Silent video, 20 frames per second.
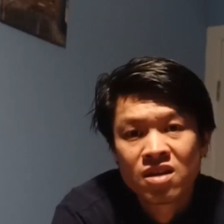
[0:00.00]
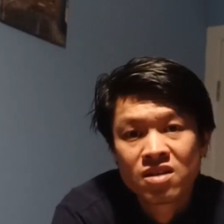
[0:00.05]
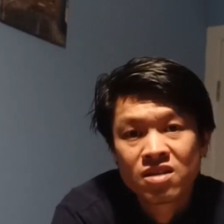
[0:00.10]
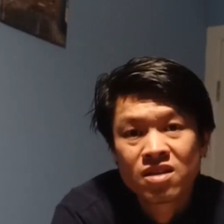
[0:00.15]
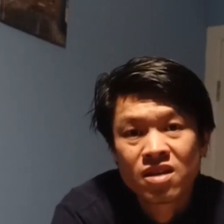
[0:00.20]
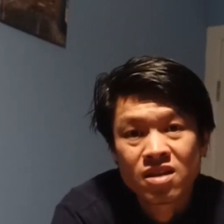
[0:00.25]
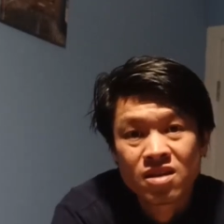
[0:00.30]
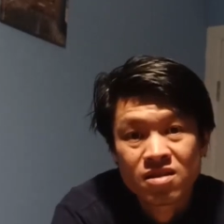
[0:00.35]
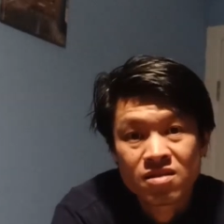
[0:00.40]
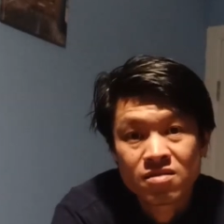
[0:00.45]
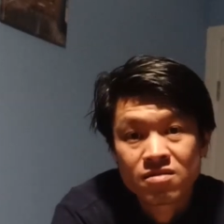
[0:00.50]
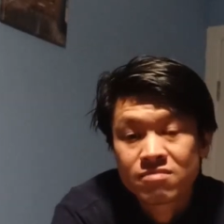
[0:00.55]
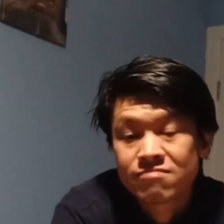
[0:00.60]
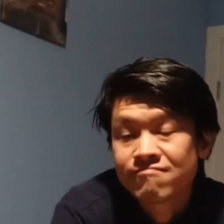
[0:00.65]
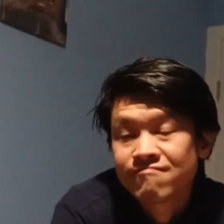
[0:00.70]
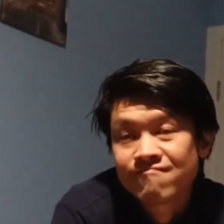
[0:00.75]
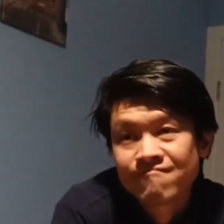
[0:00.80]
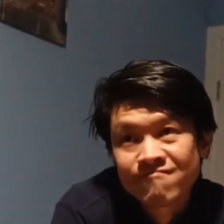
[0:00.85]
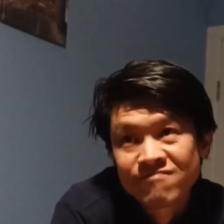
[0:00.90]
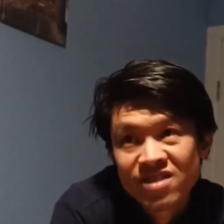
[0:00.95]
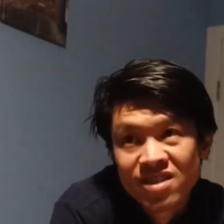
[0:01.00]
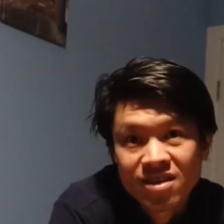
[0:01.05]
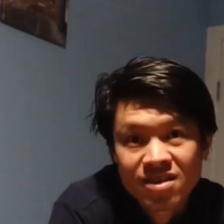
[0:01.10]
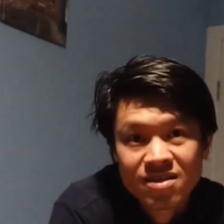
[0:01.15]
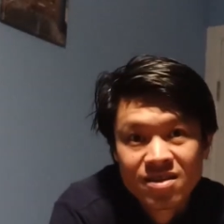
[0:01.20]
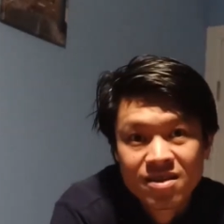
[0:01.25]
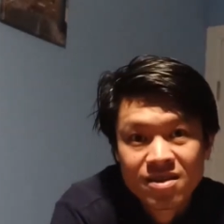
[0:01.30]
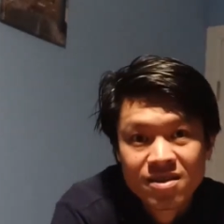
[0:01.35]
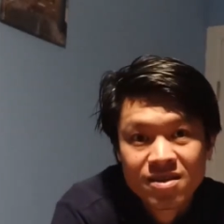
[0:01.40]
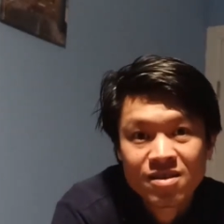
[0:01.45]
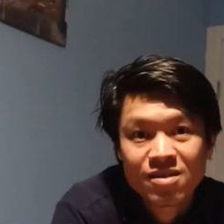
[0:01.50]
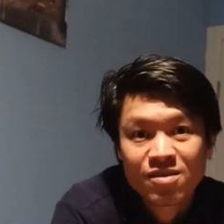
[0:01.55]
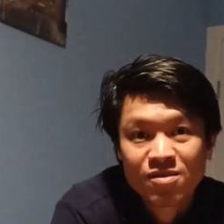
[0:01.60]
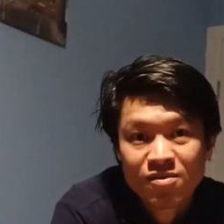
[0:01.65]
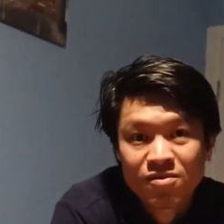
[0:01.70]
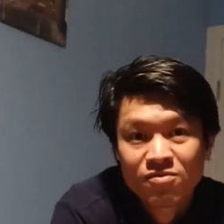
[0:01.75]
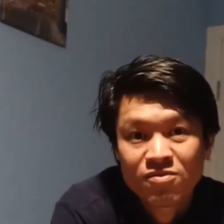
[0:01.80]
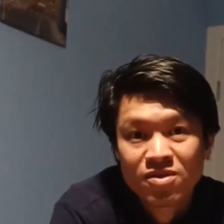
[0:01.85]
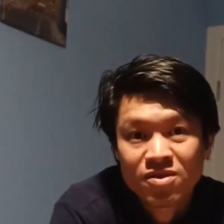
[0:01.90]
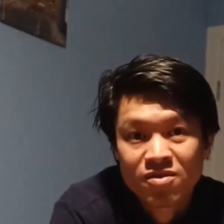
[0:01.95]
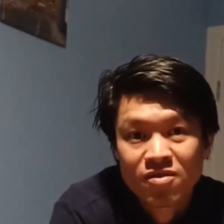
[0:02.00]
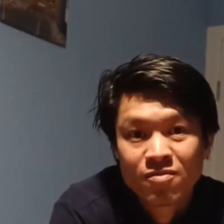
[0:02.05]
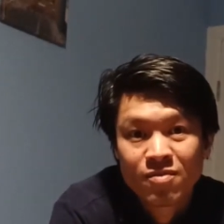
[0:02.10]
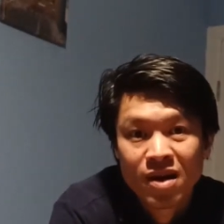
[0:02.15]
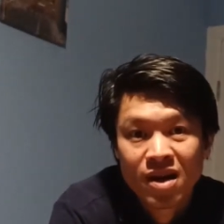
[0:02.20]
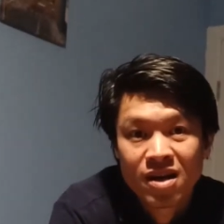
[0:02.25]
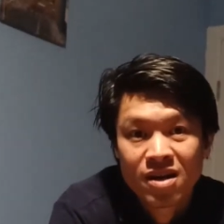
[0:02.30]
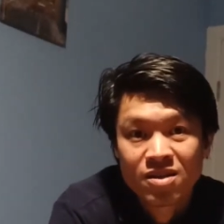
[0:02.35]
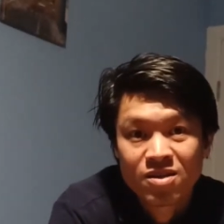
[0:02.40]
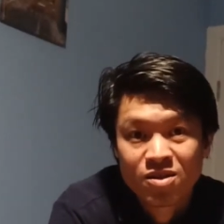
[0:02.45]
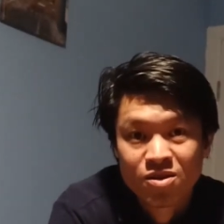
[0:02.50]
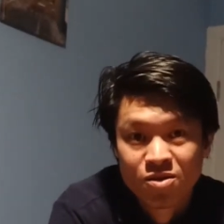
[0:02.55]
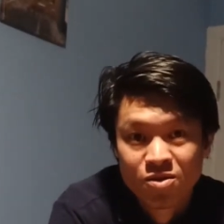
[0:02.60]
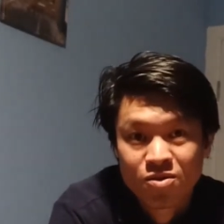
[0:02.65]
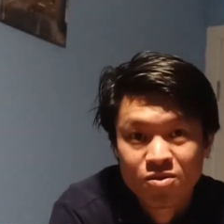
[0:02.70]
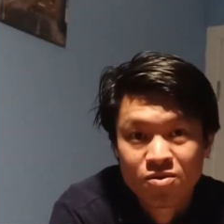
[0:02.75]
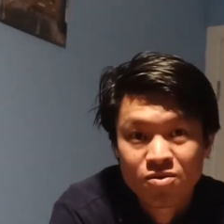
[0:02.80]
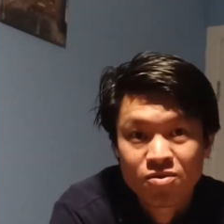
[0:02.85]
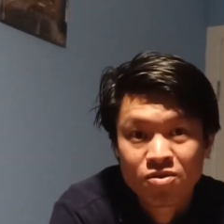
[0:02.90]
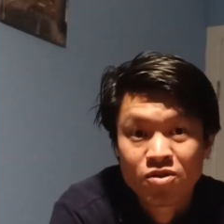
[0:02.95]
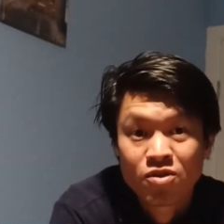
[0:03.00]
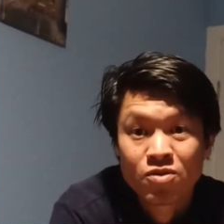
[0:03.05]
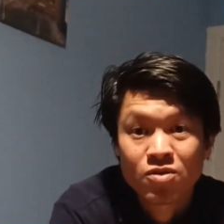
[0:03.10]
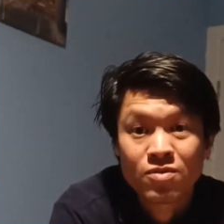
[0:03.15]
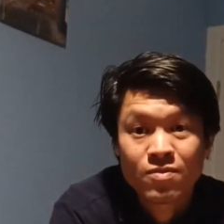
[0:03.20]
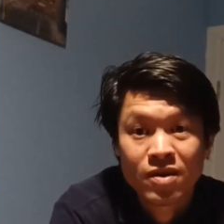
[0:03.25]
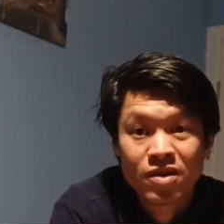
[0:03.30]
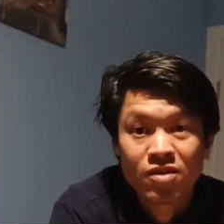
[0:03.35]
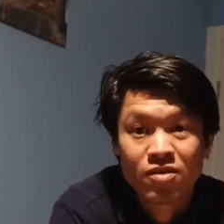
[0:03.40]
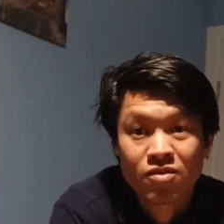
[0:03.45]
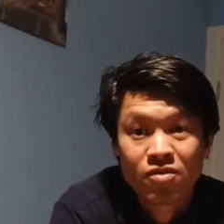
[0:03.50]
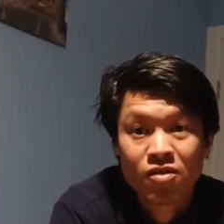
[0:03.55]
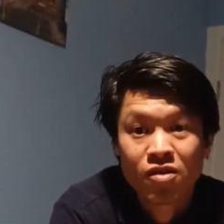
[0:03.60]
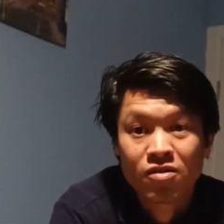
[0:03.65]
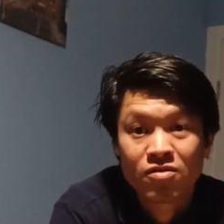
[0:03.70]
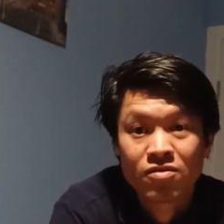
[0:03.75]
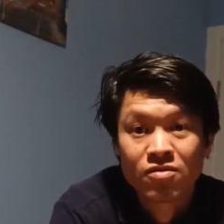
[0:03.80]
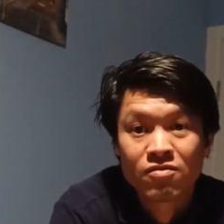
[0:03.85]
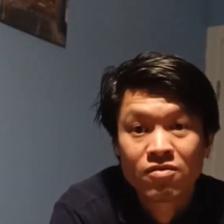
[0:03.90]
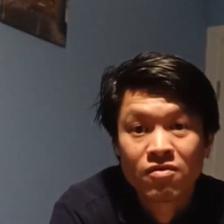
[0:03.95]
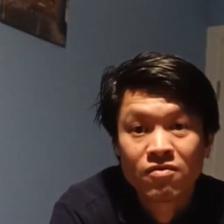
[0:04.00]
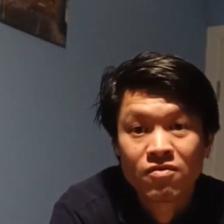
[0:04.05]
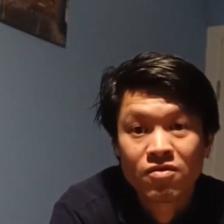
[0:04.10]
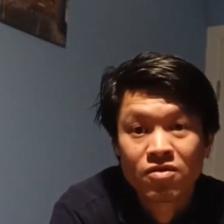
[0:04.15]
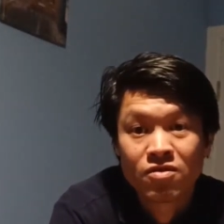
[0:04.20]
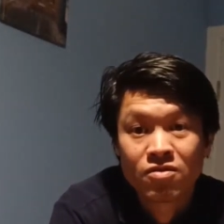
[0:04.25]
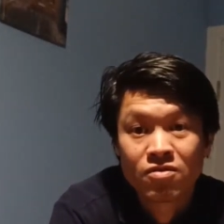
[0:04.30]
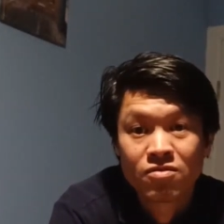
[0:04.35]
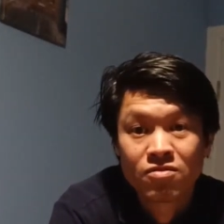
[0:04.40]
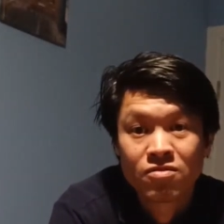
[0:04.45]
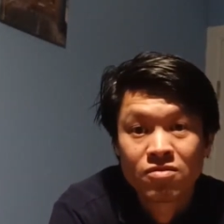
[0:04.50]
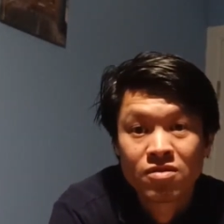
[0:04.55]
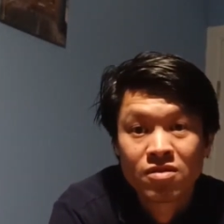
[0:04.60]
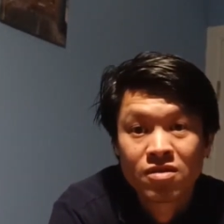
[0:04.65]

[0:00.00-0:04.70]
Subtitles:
The existence of risk of bias tool used by the Cochrane Review